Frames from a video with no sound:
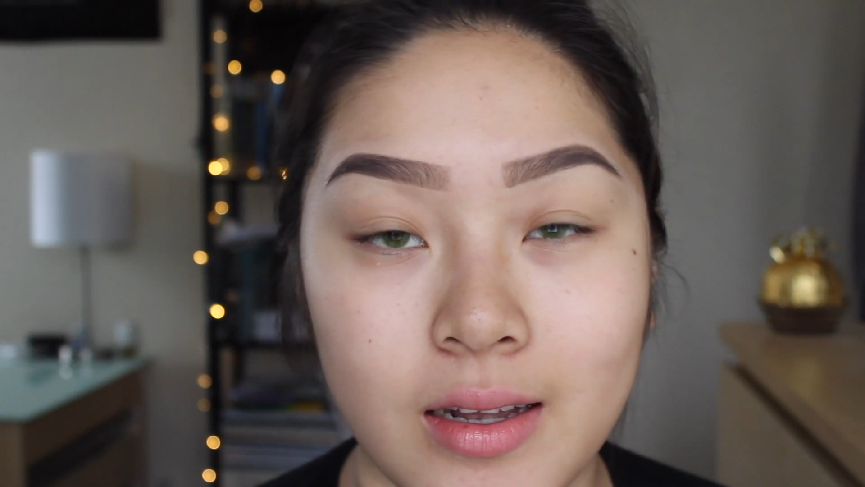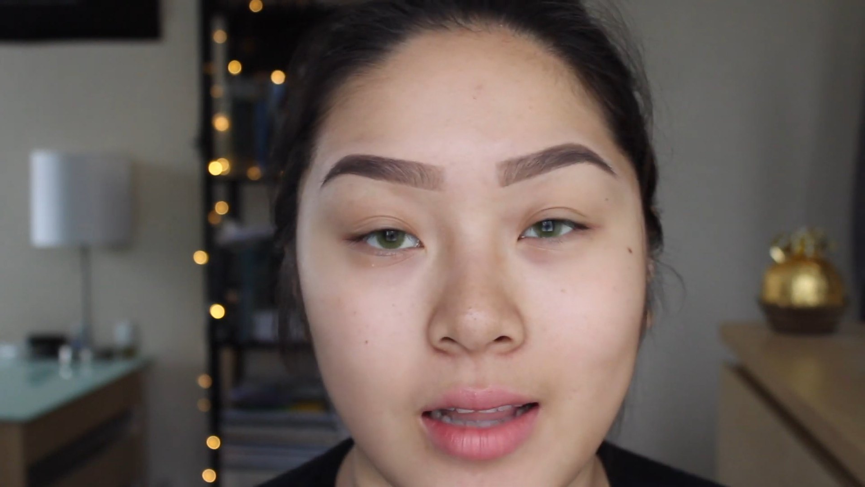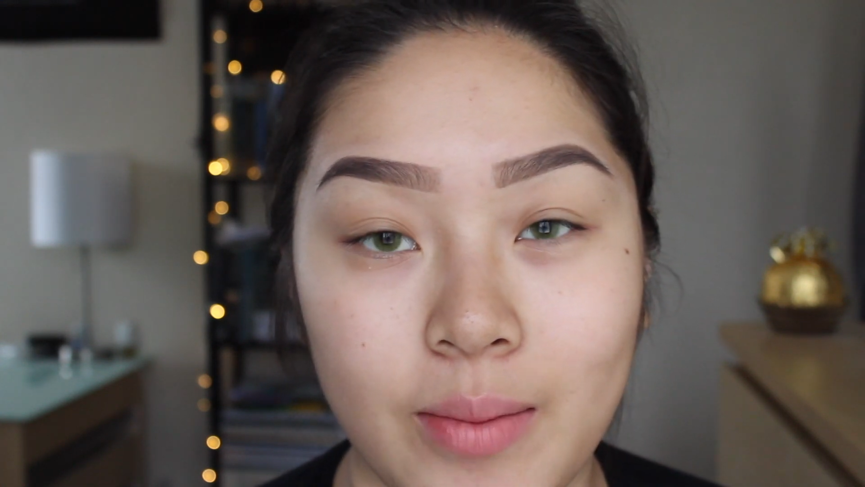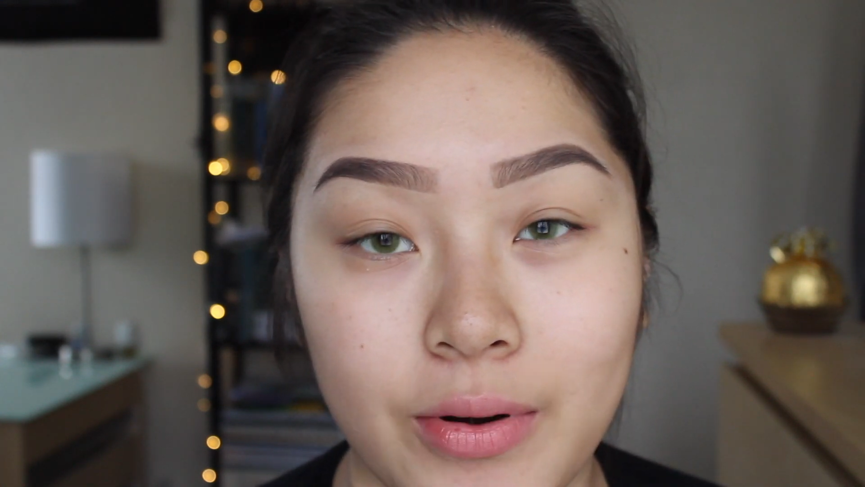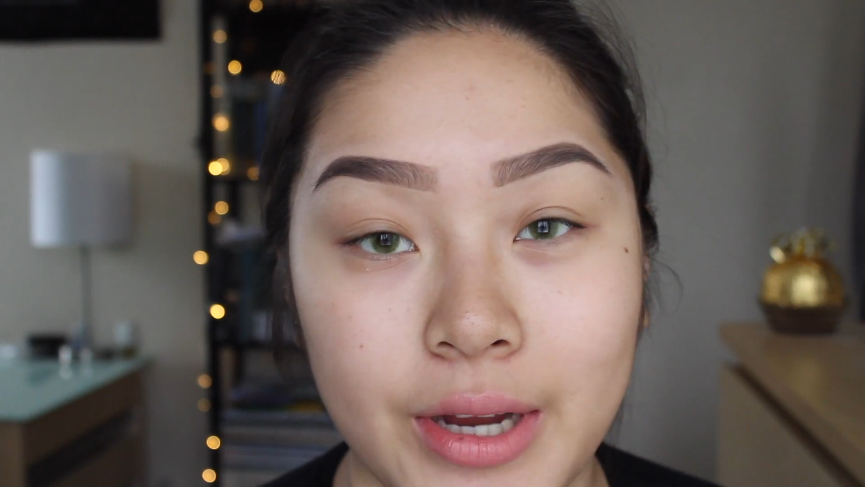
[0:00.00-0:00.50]

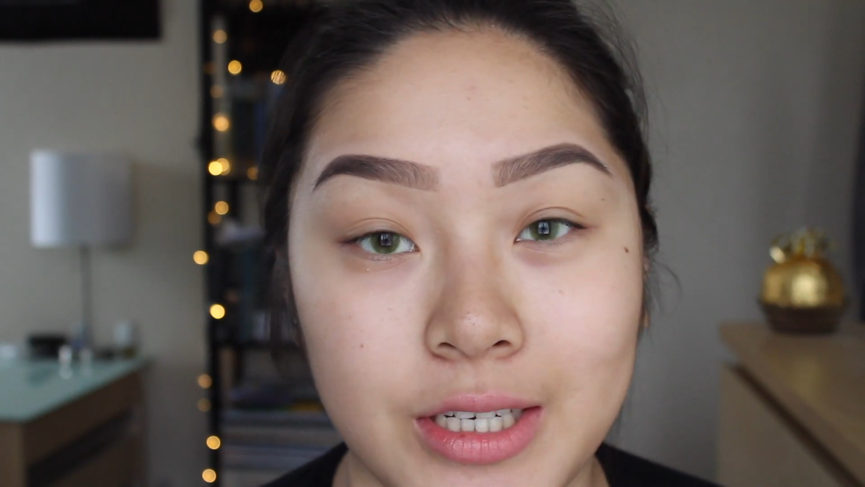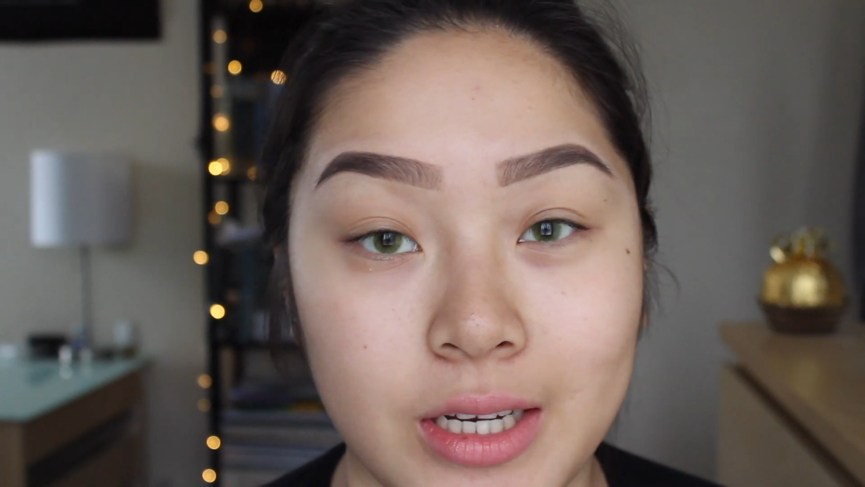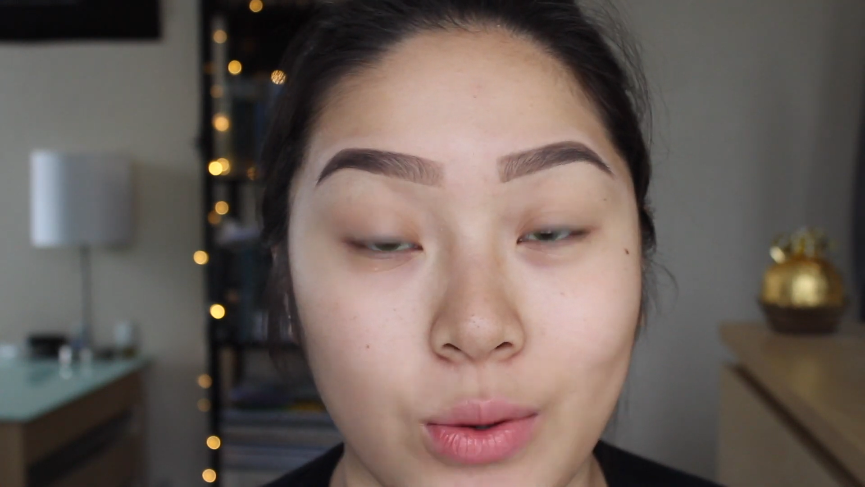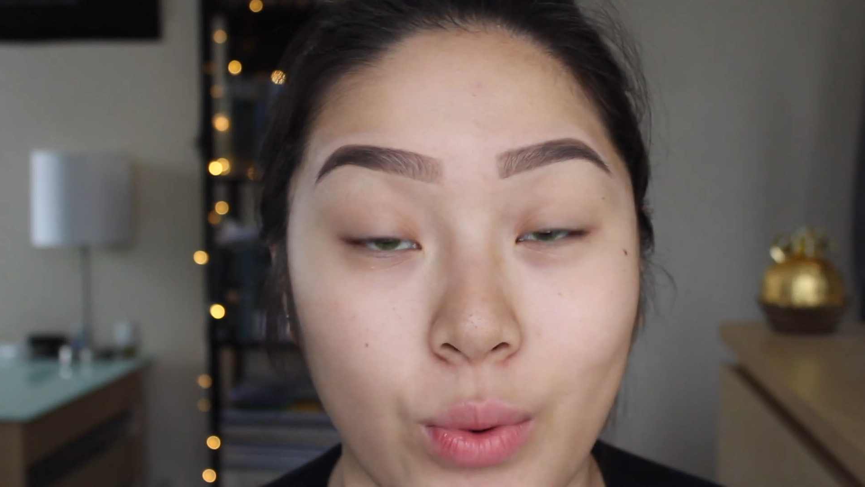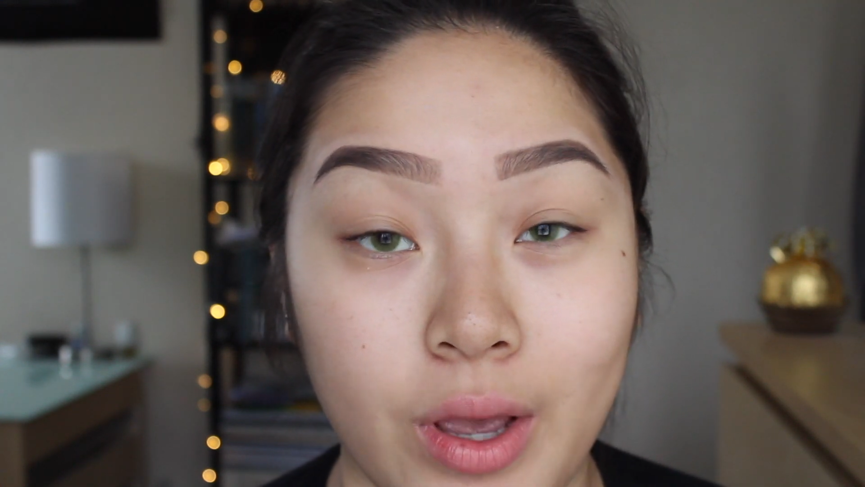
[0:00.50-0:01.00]

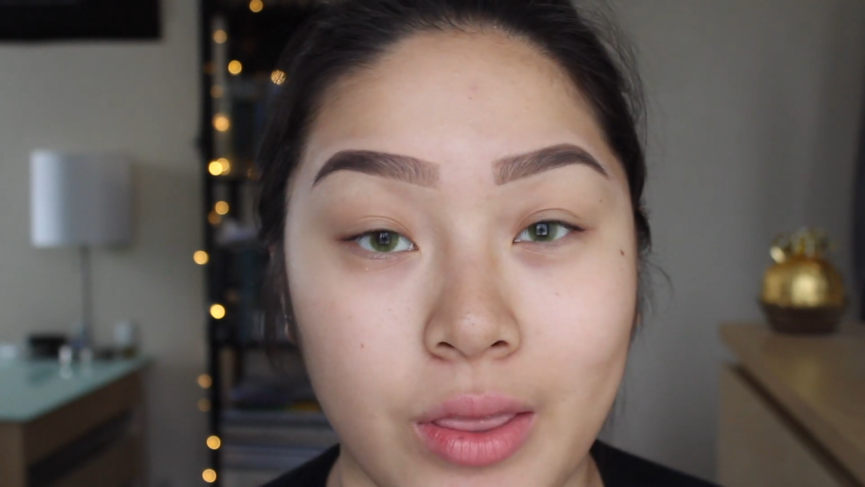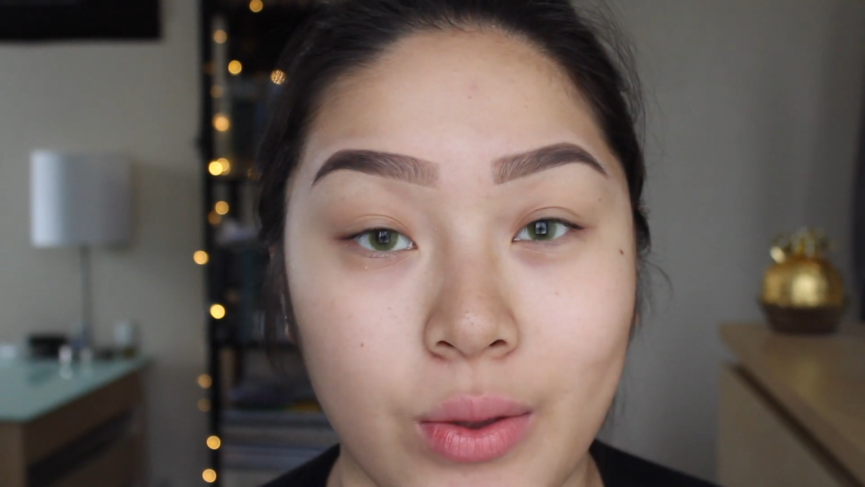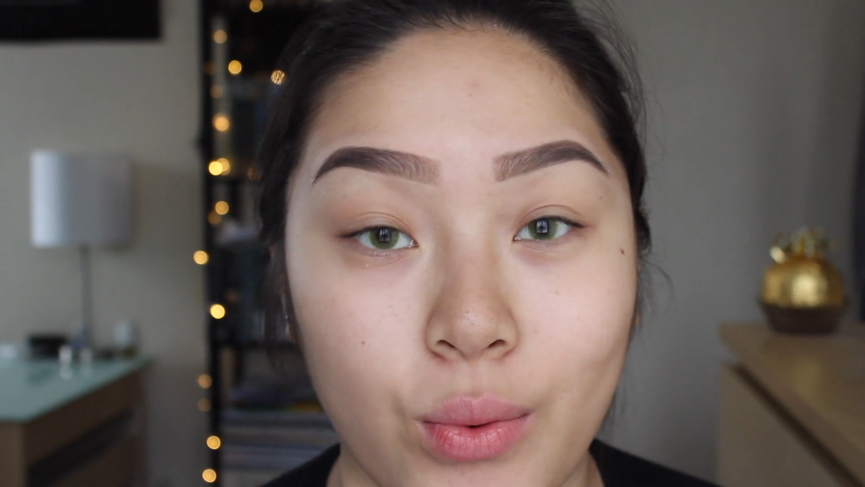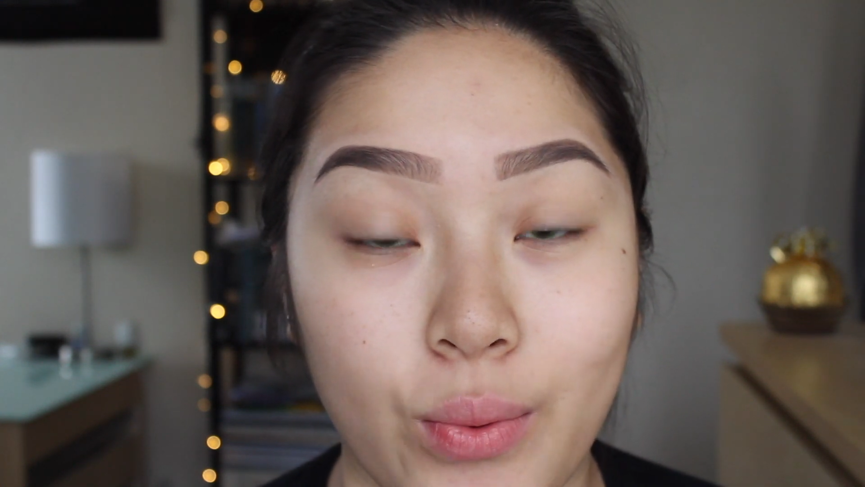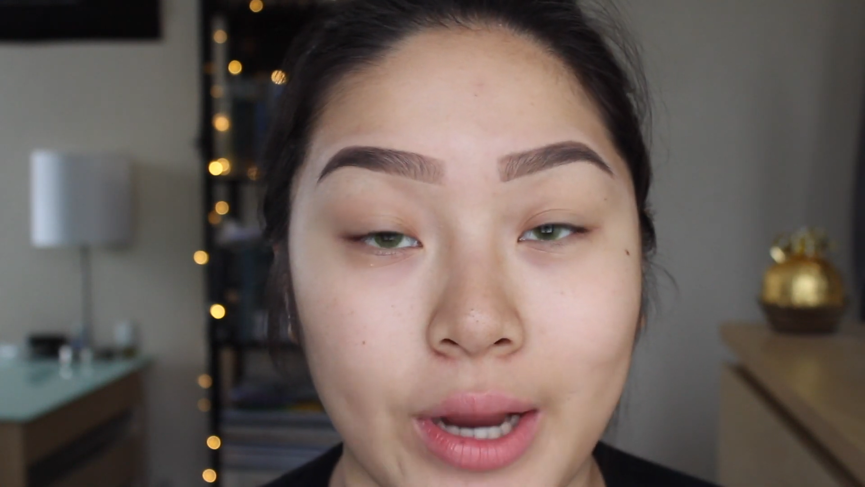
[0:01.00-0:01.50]
collaboration
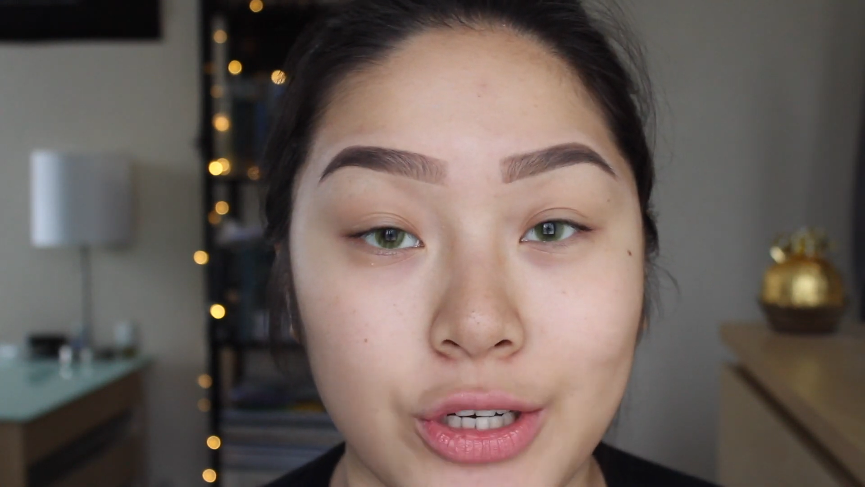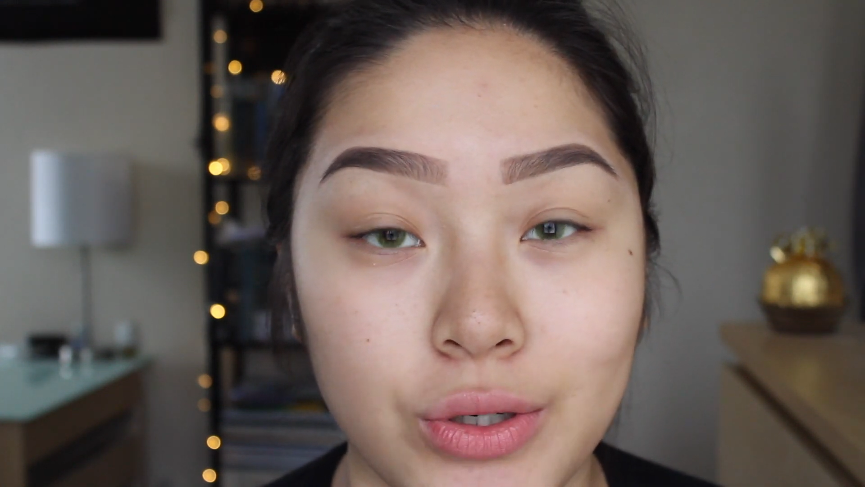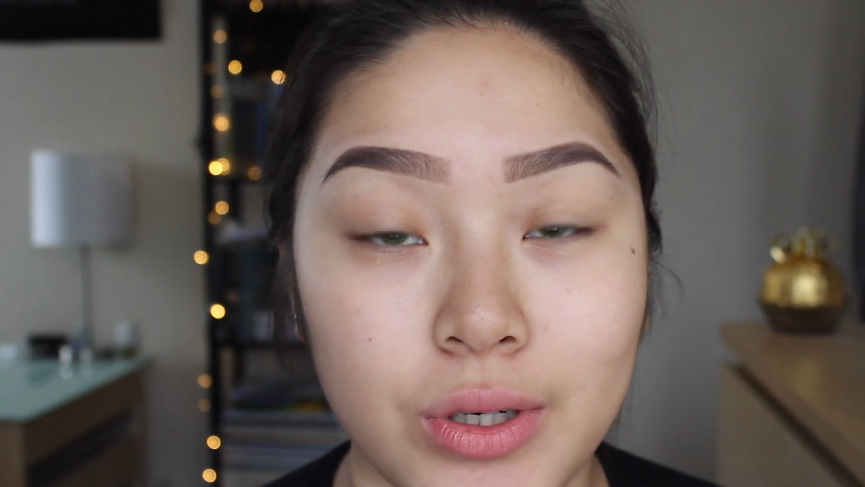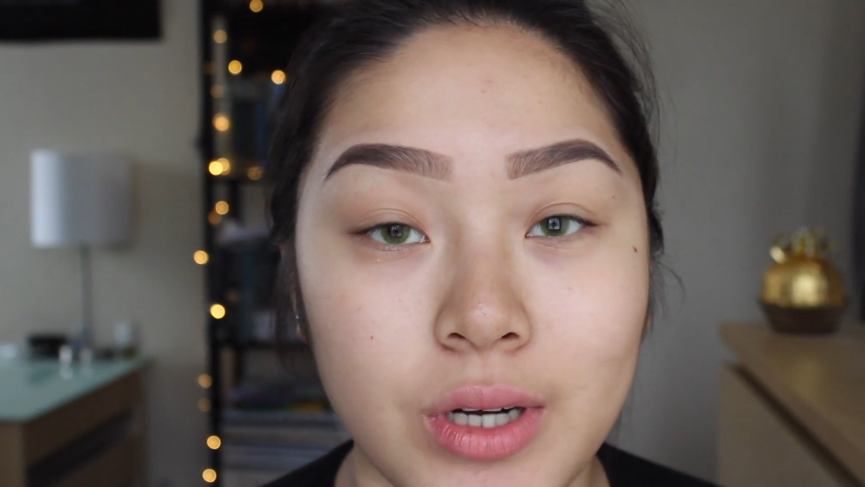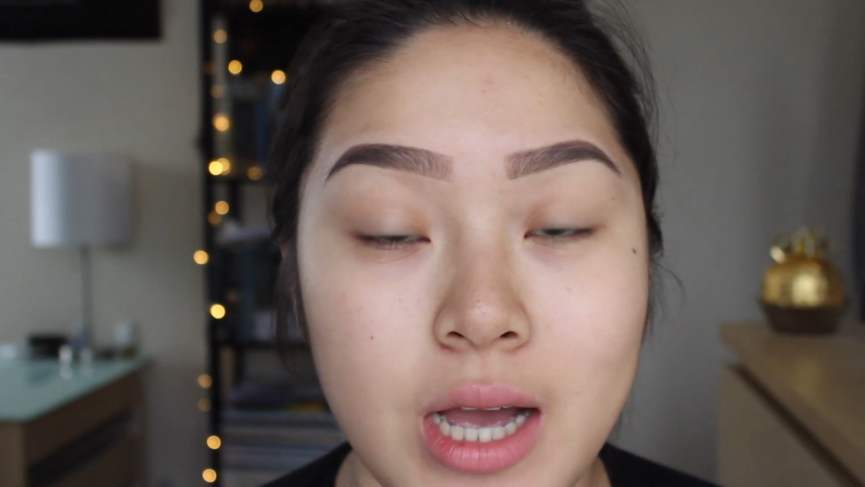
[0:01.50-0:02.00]
with
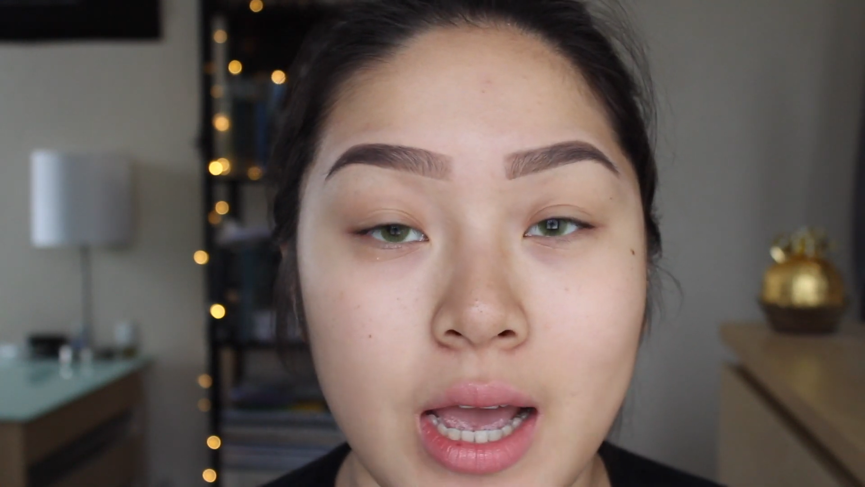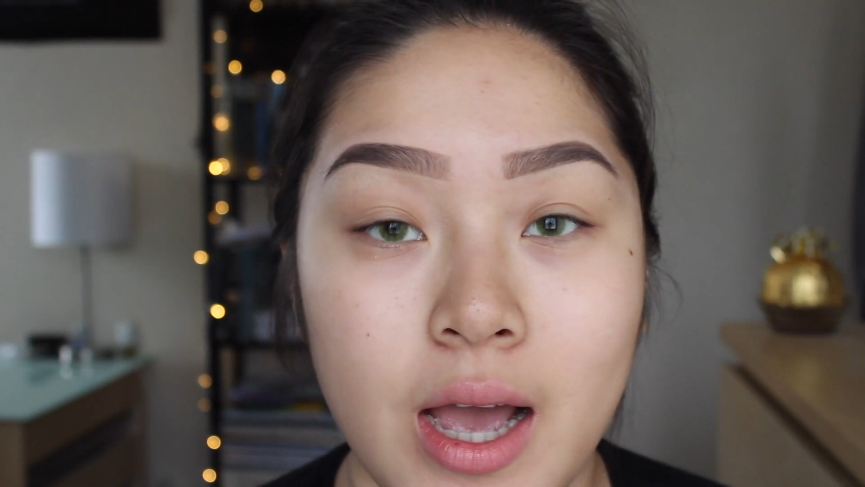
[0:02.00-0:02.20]
Rachel